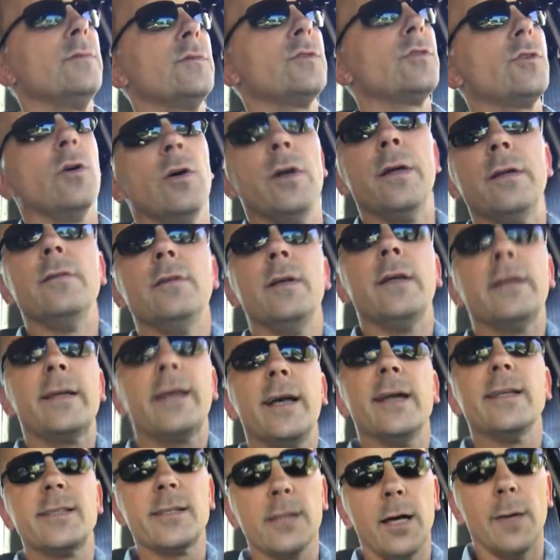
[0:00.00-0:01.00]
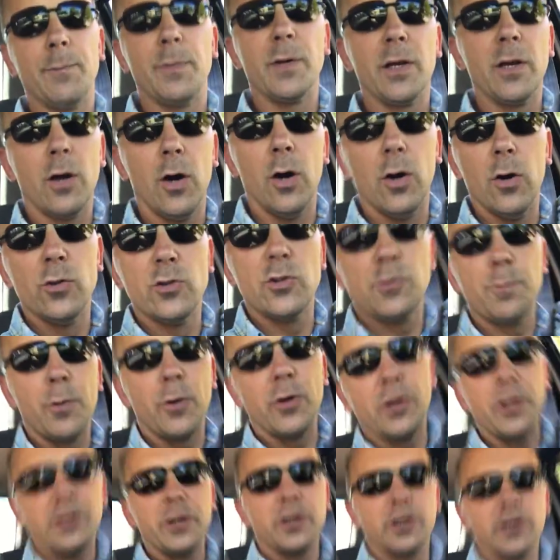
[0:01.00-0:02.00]
So it gets up and goes
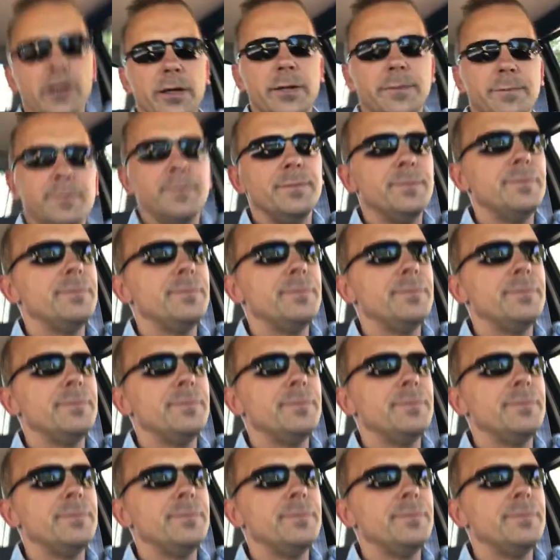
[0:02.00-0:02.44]
pretty good.